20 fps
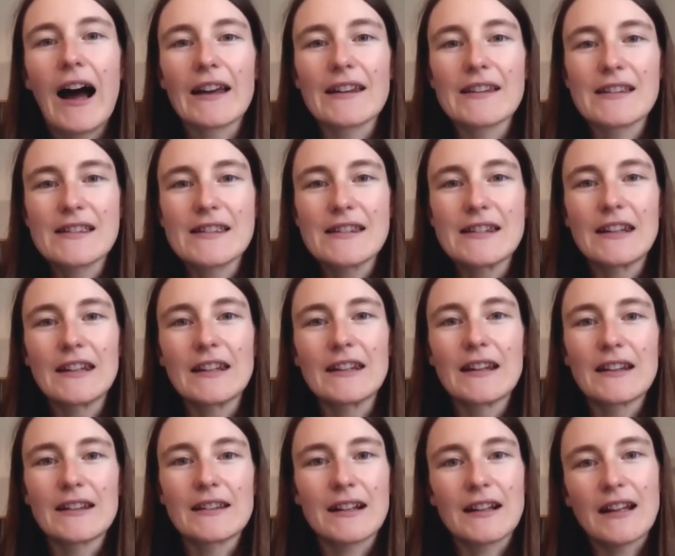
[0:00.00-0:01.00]
I see
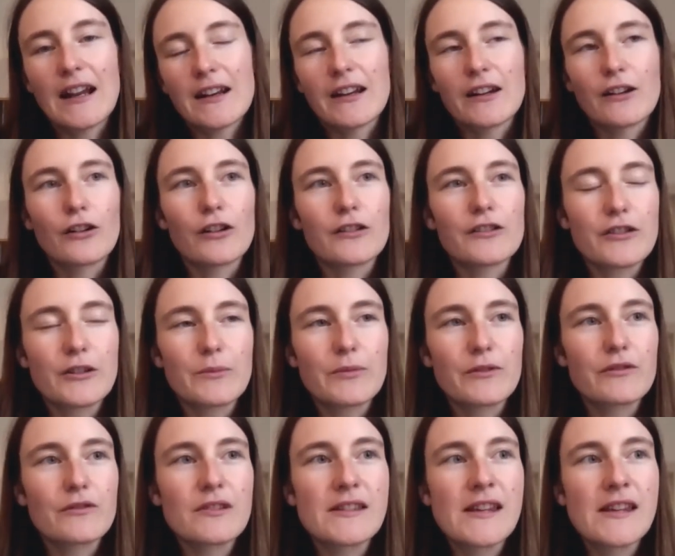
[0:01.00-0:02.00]
that Clarin
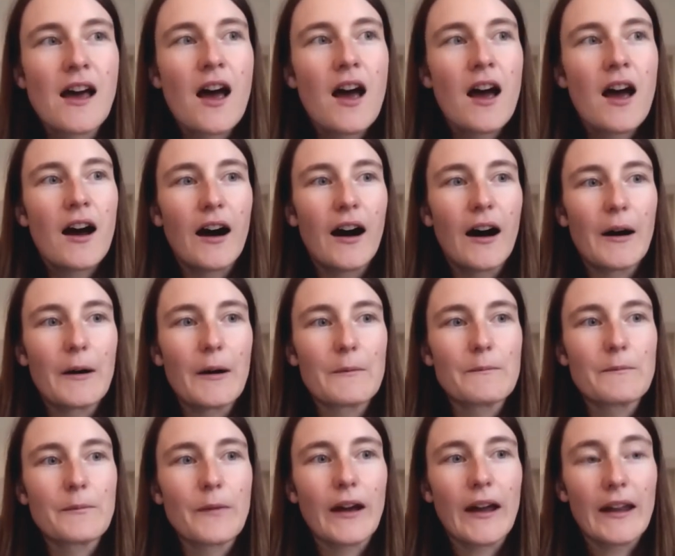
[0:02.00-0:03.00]
contributes
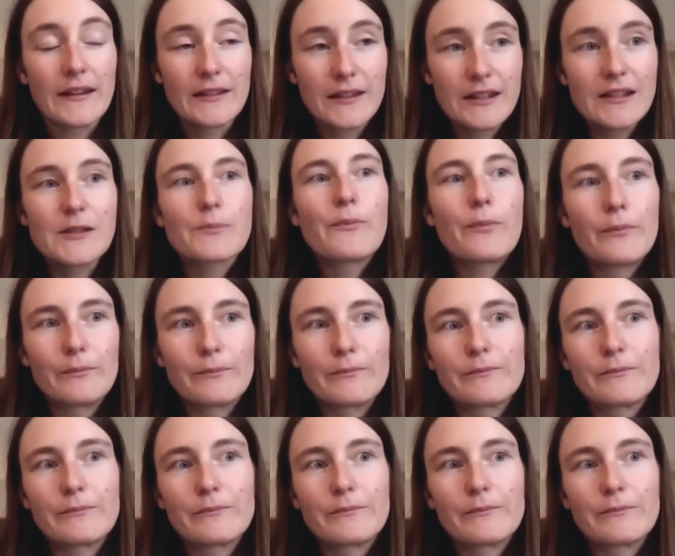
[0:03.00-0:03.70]
um, at this